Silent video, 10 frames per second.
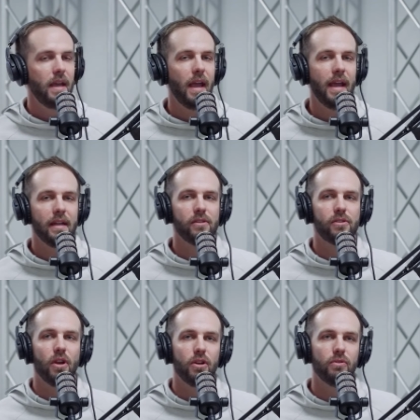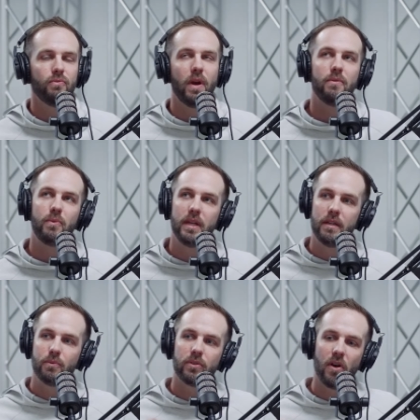And so when
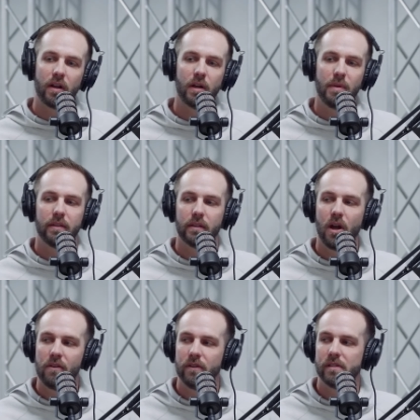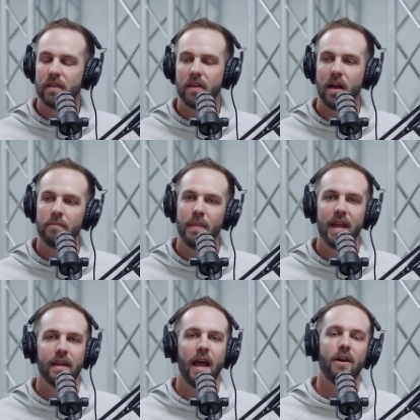we were talking about the conference, I thought,
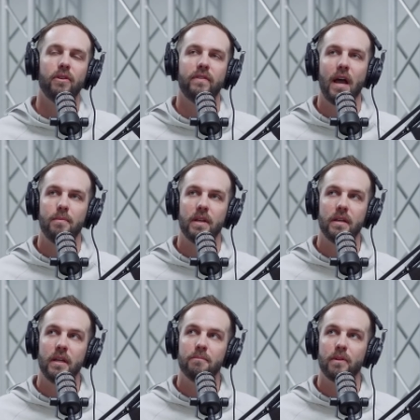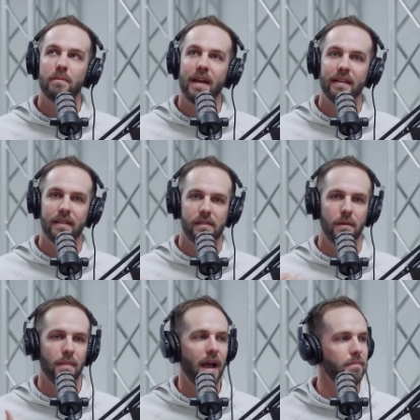man, how have I been implementing this
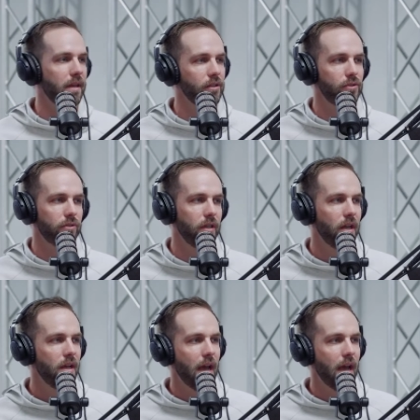in my ministry?